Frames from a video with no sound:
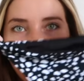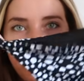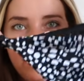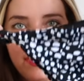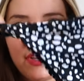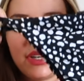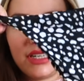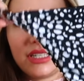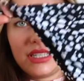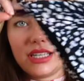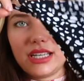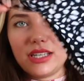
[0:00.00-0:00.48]

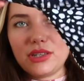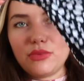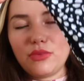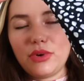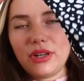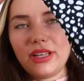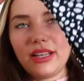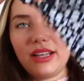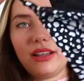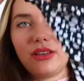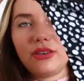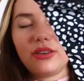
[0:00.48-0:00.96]
This is
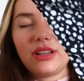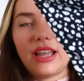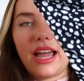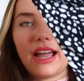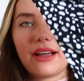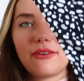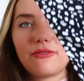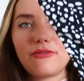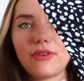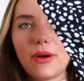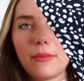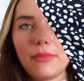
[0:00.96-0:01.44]
what they look
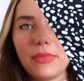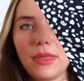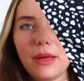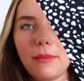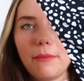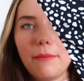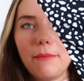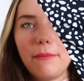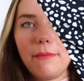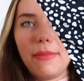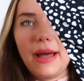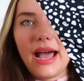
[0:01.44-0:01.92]
like from
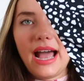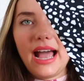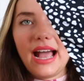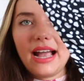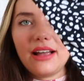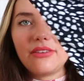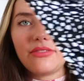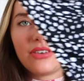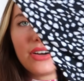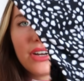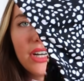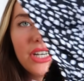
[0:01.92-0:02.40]
the
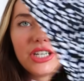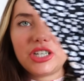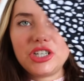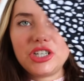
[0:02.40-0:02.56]
back, very